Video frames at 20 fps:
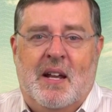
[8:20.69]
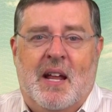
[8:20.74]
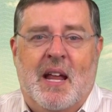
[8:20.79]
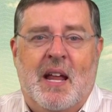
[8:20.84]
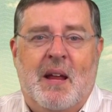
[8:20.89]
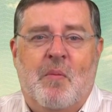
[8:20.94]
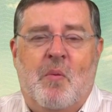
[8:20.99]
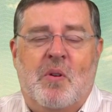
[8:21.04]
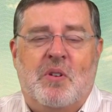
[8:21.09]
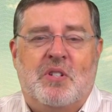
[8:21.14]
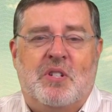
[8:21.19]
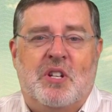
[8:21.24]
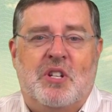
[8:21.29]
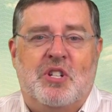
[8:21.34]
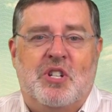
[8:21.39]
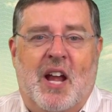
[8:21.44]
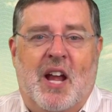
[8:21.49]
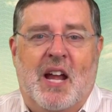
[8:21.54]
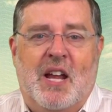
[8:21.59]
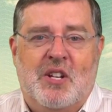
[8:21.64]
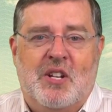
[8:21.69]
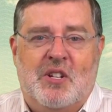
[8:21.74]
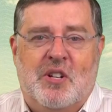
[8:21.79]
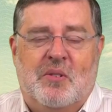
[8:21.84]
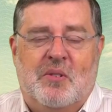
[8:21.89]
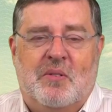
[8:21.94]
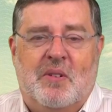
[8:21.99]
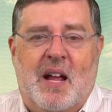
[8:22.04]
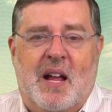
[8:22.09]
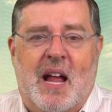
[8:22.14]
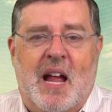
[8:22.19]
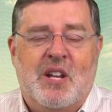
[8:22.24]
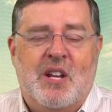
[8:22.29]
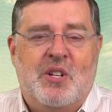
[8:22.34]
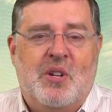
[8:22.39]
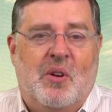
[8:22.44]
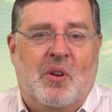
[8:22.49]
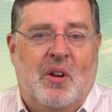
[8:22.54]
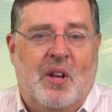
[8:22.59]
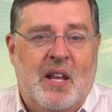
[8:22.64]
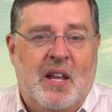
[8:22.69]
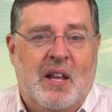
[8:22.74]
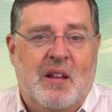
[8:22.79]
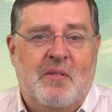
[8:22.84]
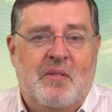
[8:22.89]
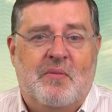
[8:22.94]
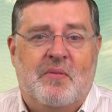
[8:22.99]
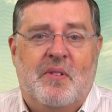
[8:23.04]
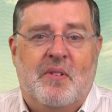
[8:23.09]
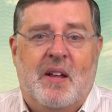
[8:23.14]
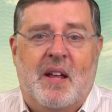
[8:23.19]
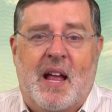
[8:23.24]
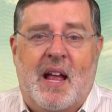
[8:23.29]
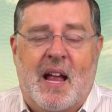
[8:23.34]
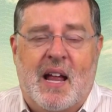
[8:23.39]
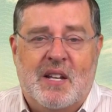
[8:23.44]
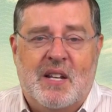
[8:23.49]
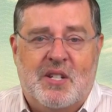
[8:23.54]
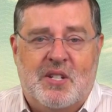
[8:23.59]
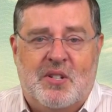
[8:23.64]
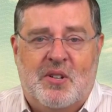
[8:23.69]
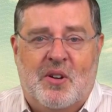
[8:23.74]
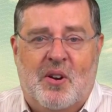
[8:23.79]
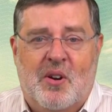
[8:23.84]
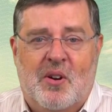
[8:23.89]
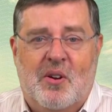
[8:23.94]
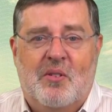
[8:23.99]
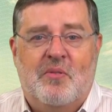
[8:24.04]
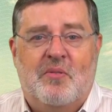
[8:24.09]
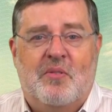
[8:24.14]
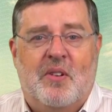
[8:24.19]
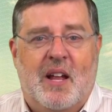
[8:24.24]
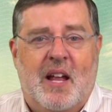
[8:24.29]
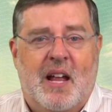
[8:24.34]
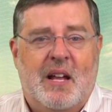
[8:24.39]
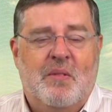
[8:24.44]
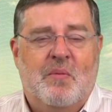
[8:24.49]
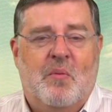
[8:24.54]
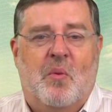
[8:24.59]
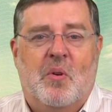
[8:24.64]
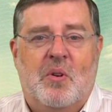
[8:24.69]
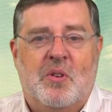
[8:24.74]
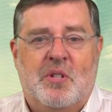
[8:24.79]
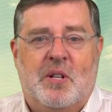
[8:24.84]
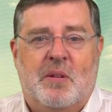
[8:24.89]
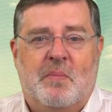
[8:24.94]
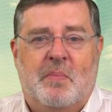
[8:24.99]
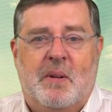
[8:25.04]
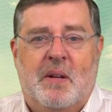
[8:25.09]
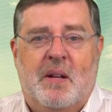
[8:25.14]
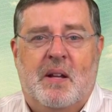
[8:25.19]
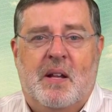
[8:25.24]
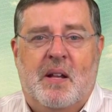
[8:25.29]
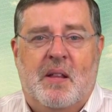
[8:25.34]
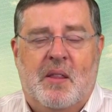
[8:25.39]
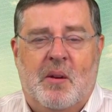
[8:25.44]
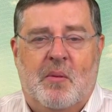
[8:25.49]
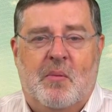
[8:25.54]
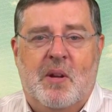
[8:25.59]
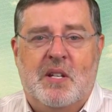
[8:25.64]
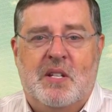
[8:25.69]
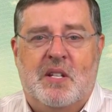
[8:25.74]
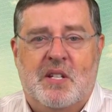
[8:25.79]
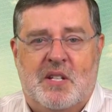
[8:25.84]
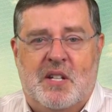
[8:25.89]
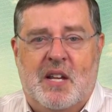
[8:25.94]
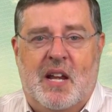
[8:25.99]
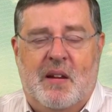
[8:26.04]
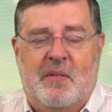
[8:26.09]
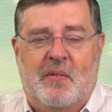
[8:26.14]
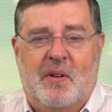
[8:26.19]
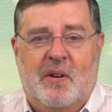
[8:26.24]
He wants to change you as you live and serve and worship the risen Savior.